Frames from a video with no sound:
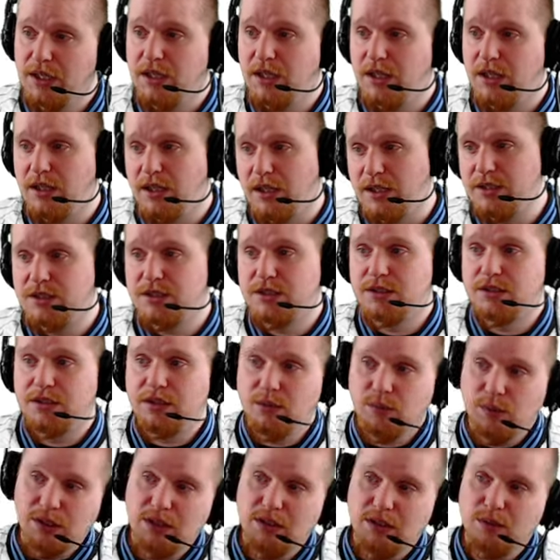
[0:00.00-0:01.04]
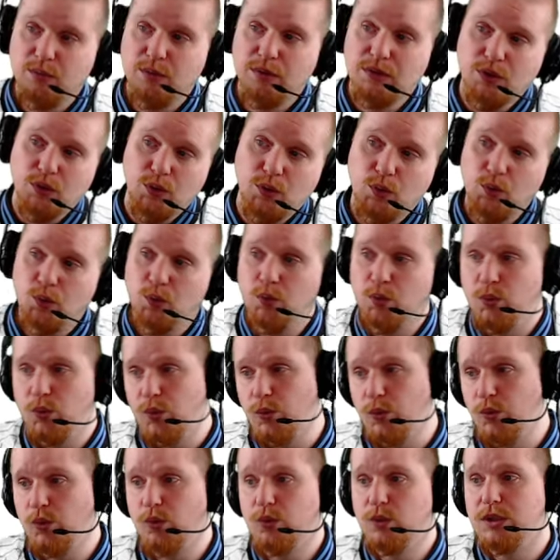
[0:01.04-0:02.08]
A hunting we will
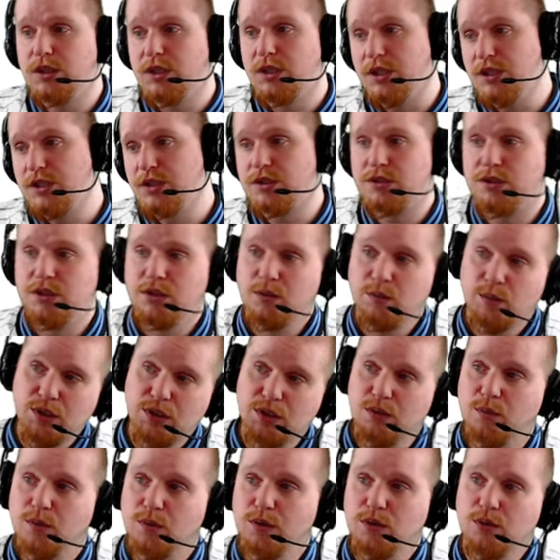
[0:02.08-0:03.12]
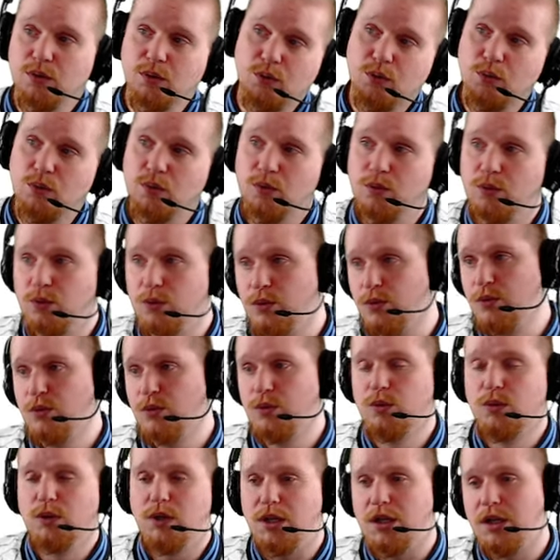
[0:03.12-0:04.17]
go, a hunting we will
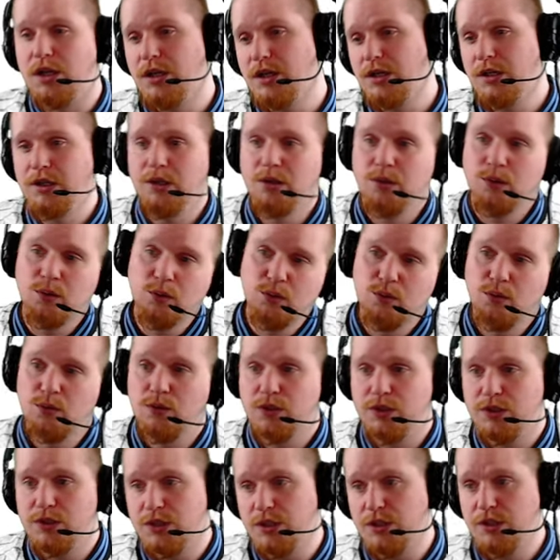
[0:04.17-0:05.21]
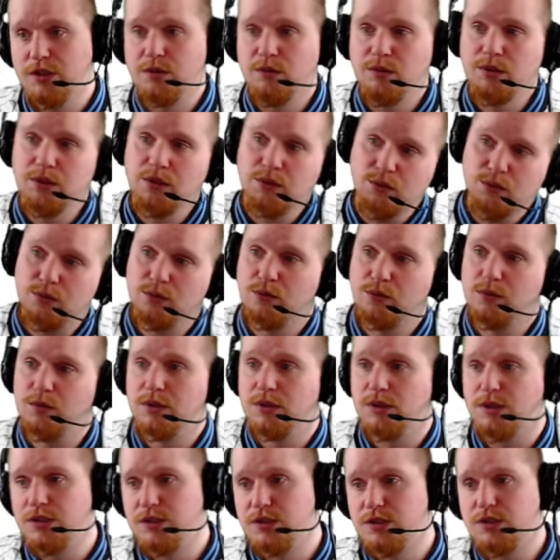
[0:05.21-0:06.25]
go, hi-ho the dairy, oh,
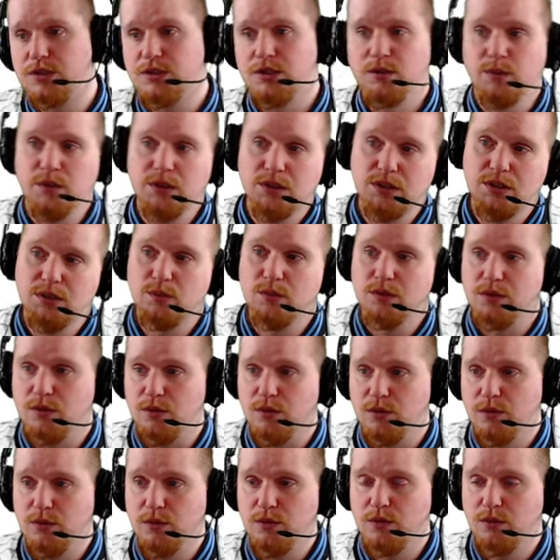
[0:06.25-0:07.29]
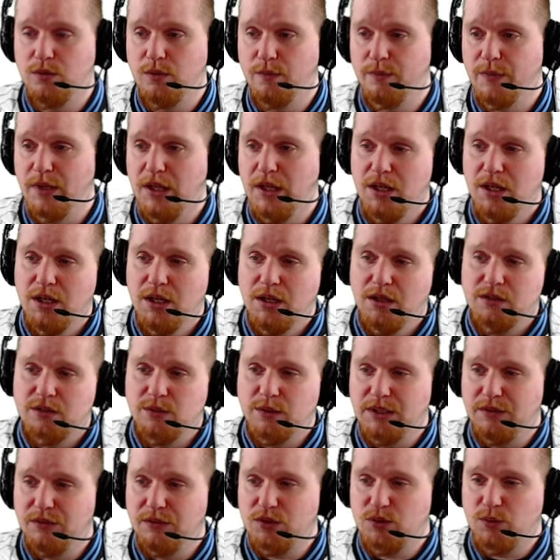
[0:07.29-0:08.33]
a hunting we will go. So
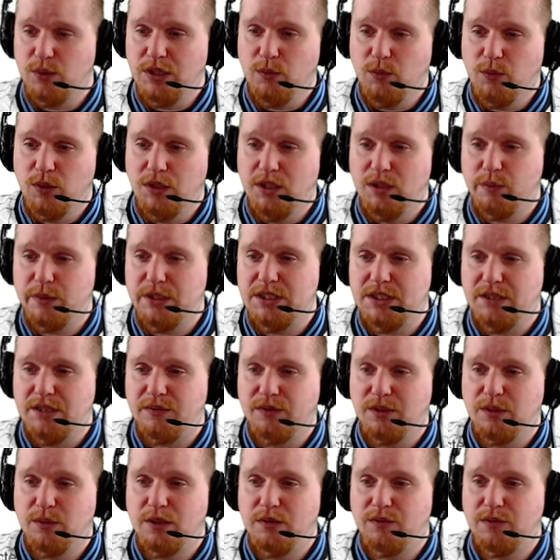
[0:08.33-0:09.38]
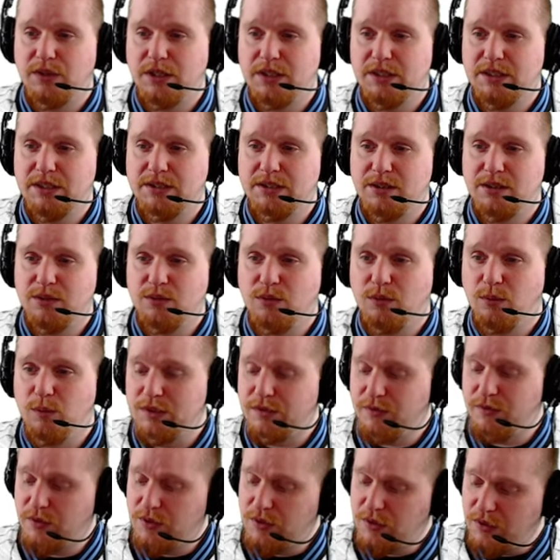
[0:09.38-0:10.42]
at level twenty-one, we definitely want to find this at normal
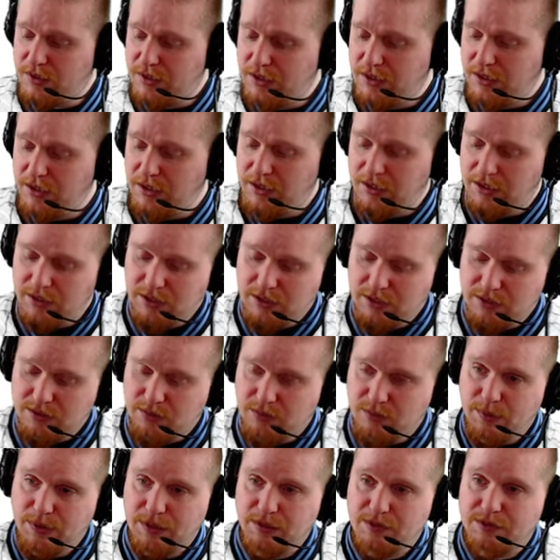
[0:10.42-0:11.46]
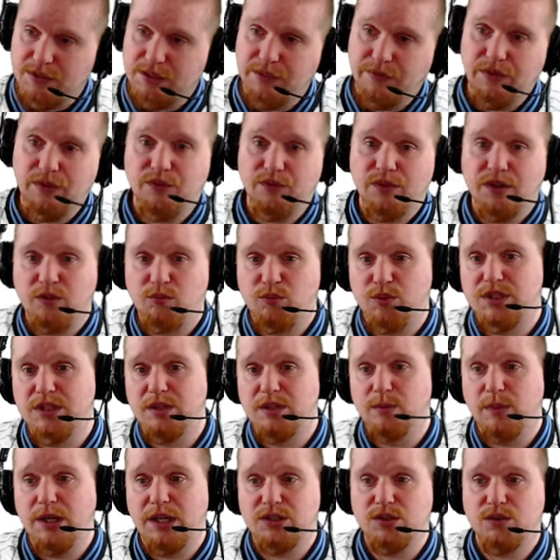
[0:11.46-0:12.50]
difficulty, and let's do about seventy-five
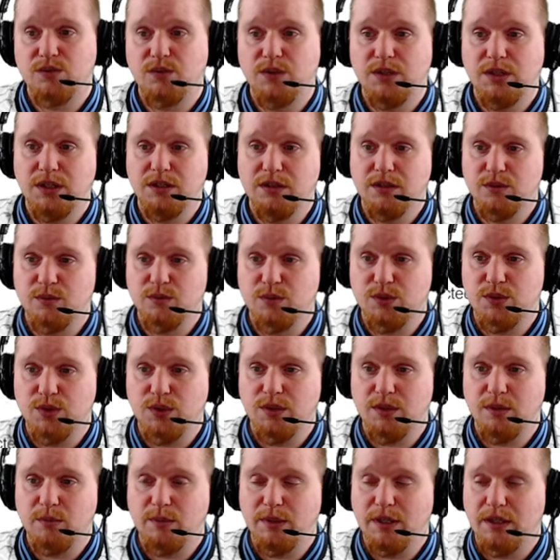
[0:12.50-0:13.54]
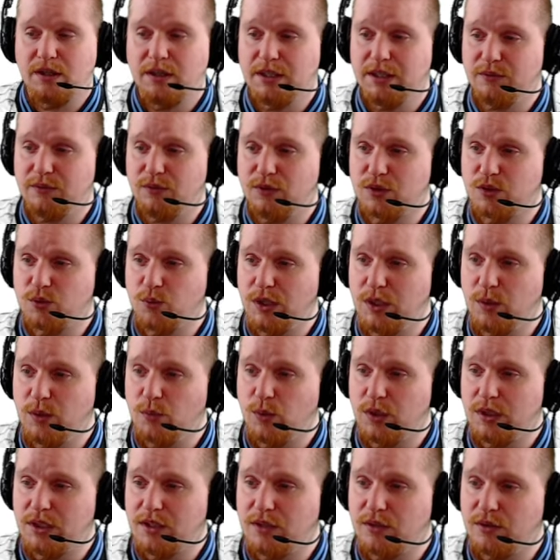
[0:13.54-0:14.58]
percent magic find, because we're talking about a level
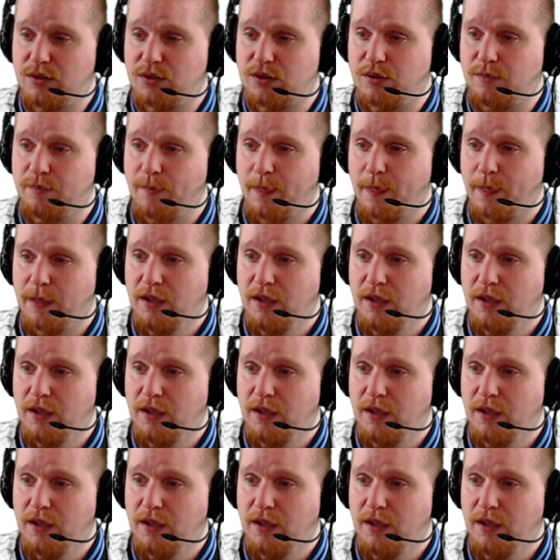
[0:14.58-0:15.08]
twenty-one character.